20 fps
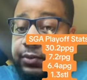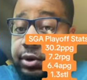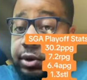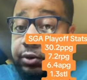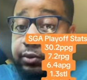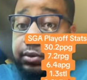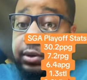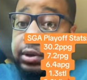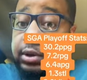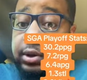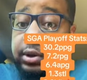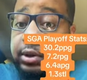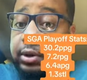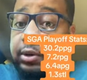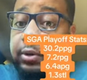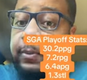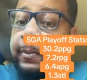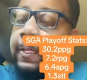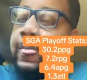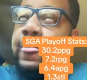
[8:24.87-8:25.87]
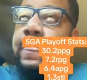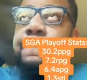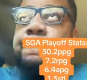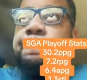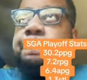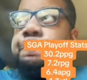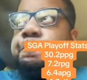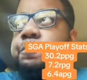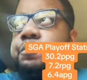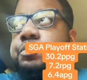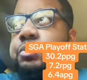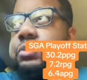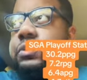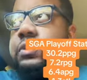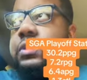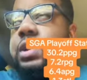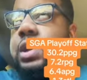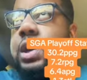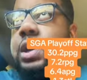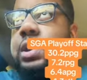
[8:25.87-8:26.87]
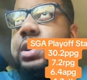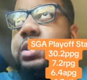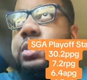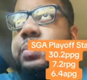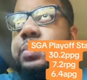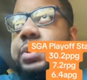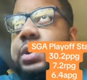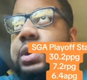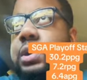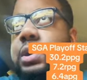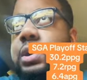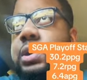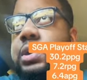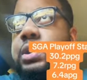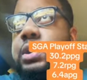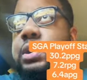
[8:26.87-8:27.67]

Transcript: his rookie year. And his ability to